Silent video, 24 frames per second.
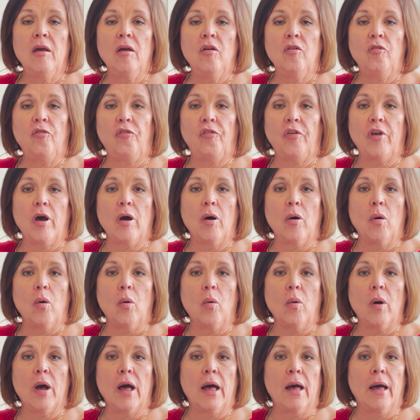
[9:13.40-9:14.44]

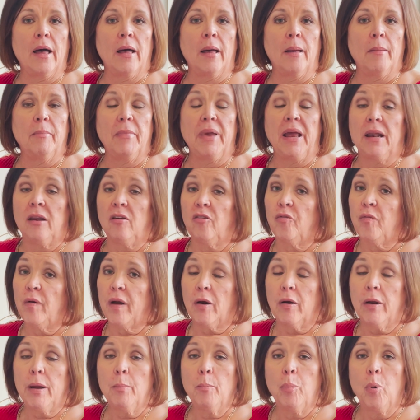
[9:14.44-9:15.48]
So um, it is
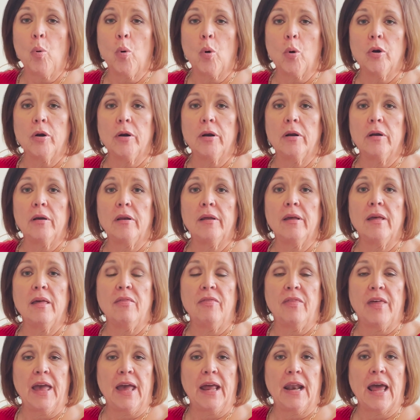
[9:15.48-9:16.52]
very important
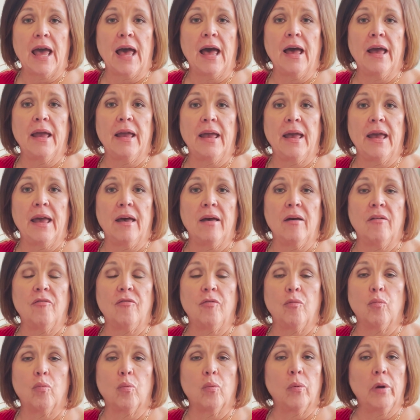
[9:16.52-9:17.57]
that I have
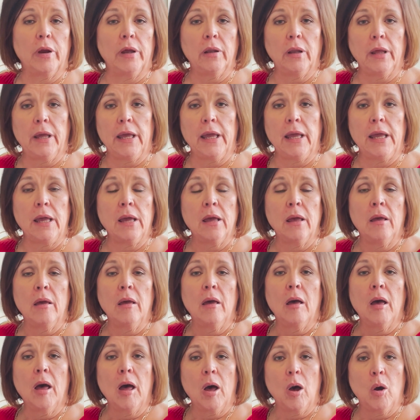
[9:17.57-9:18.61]
really
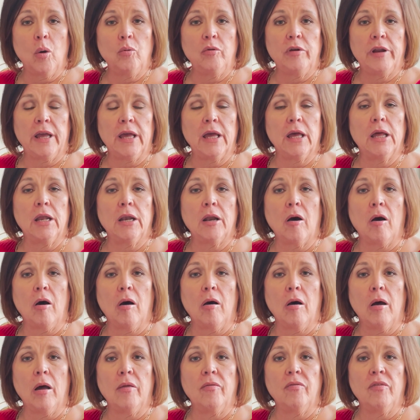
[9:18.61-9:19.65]
honed in
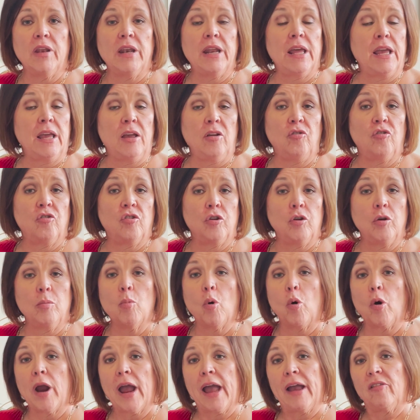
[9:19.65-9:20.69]
on the need to do
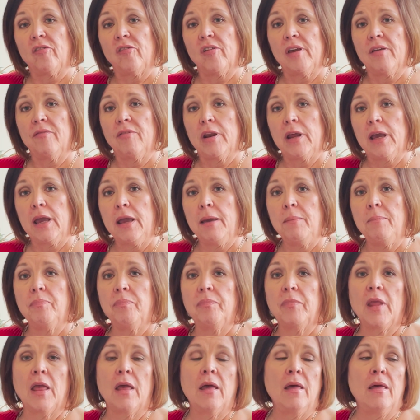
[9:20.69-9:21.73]
more activity,
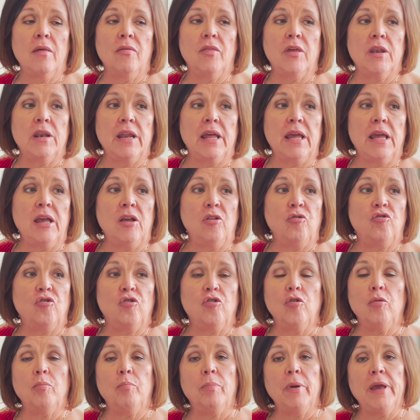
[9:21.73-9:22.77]
the need
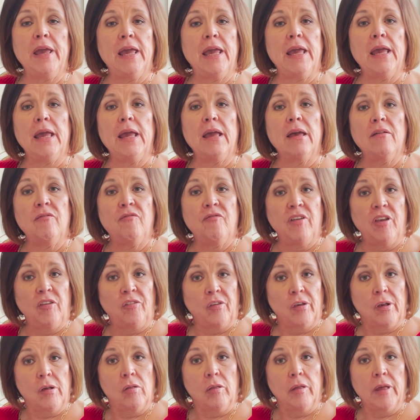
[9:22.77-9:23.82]
to be
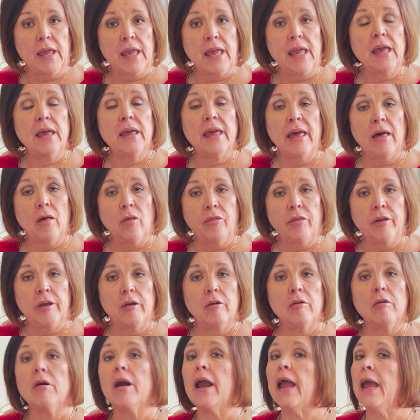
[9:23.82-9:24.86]
physically
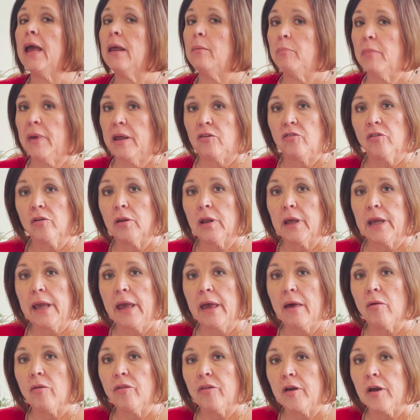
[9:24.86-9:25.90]
healthier and mentally
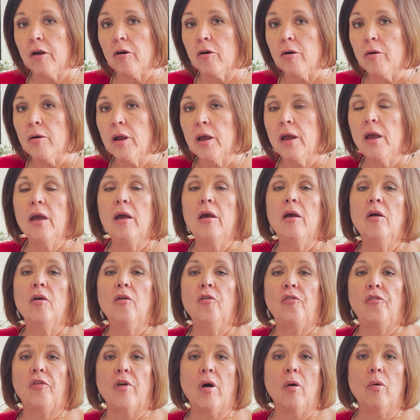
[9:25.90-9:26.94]
healthier.
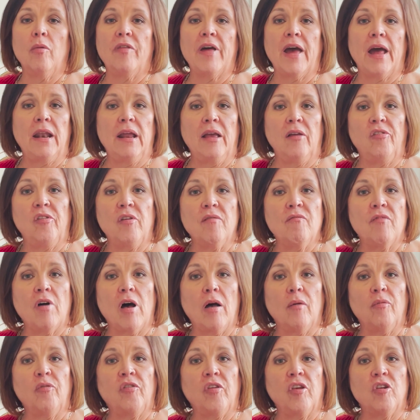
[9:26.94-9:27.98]
So that has
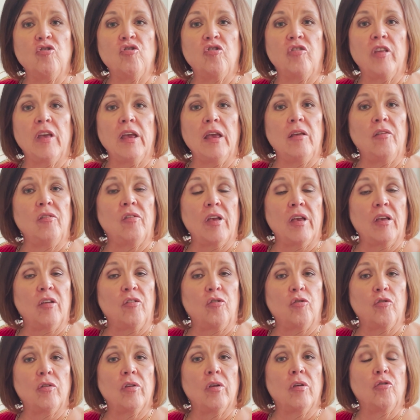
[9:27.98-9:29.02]
involved such things
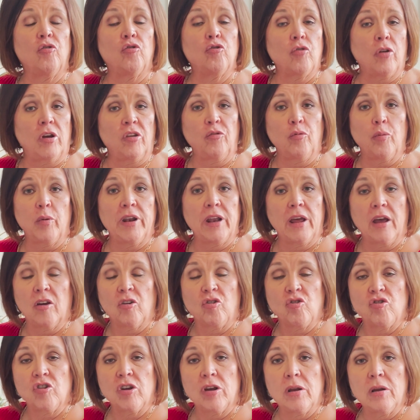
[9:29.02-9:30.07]
as stress
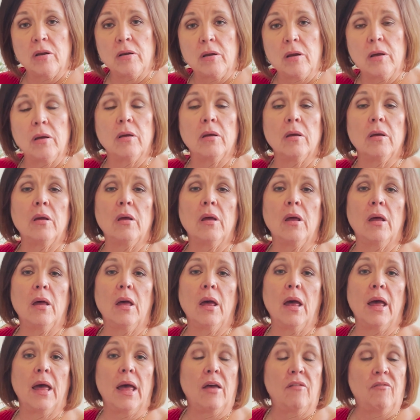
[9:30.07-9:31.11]
reduction,
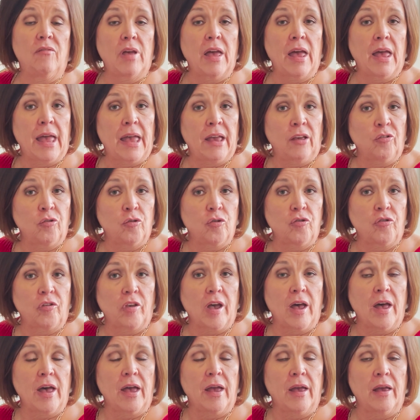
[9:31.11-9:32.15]

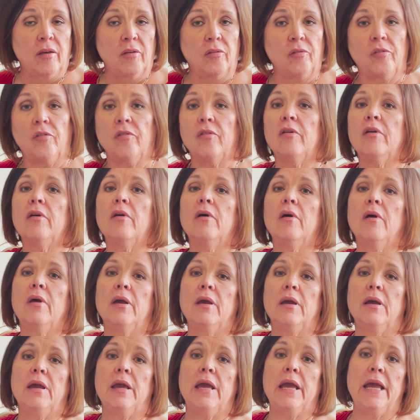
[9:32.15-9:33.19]
exercise,
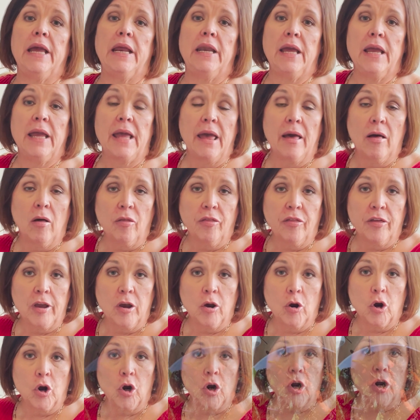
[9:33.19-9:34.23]
eating
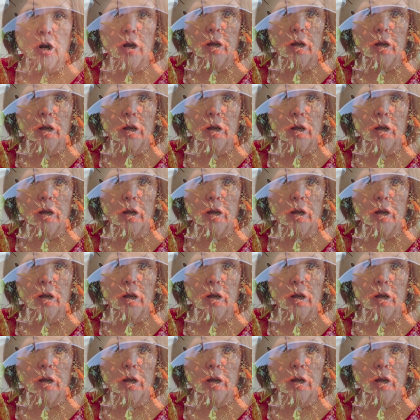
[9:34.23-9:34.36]
healthier,